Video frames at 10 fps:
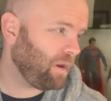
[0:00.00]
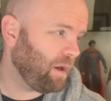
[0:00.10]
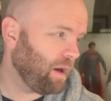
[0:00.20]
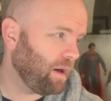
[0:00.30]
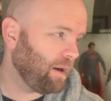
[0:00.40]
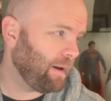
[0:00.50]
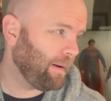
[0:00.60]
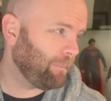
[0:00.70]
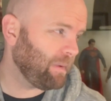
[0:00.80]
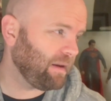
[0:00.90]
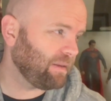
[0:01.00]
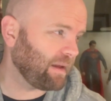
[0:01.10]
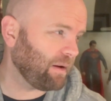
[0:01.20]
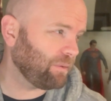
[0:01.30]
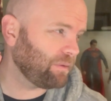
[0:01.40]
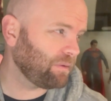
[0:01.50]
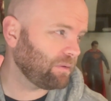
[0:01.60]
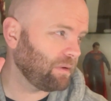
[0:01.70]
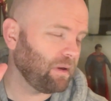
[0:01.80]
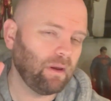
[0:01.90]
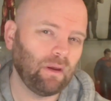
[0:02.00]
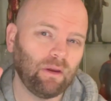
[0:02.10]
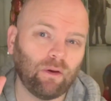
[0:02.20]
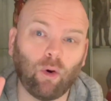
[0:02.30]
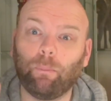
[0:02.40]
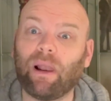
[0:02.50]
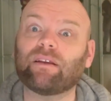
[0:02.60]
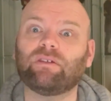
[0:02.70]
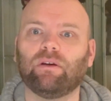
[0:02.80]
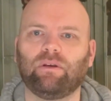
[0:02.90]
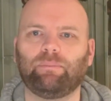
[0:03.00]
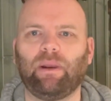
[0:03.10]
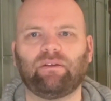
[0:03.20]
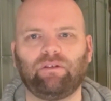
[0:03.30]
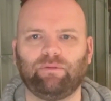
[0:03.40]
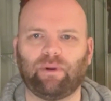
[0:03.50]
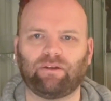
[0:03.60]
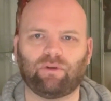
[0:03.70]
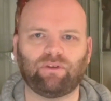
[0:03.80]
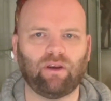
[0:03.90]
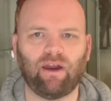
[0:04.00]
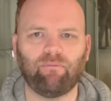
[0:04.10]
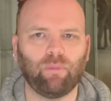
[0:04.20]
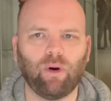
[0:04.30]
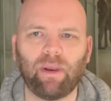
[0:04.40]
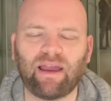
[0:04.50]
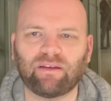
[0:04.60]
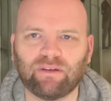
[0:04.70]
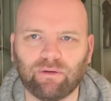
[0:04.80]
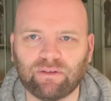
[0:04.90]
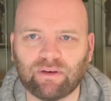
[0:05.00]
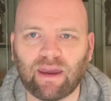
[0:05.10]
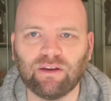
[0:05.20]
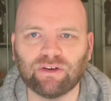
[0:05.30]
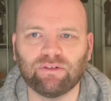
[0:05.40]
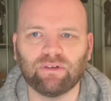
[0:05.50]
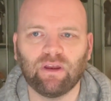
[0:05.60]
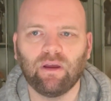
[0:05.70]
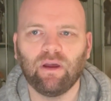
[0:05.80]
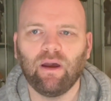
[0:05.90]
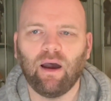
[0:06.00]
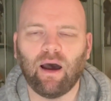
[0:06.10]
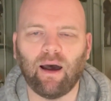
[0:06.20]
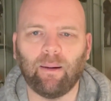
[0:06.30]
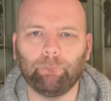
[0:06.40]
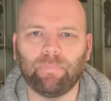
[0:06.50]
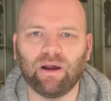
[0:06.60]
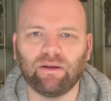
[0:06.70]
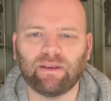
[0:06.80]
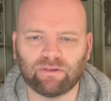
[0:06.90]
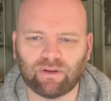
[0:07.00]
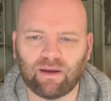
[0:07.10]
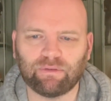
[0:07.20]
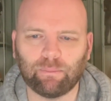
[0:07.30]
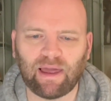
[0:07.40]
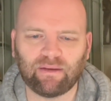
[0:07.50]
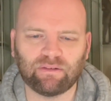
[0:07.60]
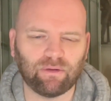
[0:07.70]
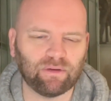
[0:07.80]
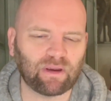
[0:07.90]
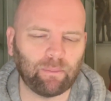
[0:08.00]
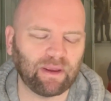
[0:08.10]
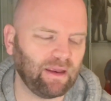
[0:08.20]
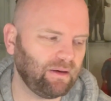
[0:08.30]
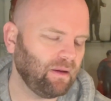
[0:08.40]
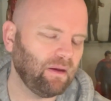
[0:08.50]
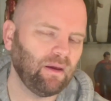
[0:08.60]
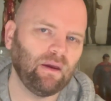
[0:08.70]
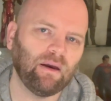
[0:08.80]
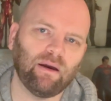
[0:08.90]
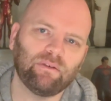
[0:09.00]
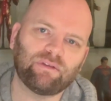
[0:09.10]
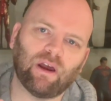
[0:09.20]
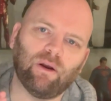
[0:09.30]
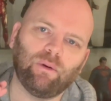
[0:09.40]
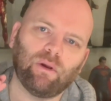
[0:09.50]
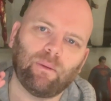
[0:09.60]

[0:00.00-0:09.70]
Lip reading: Anything else? Oh, Black Series. Black Series makes a return. I haven't bought a Black Series in ages. But yes, I have some Black Series coming in. So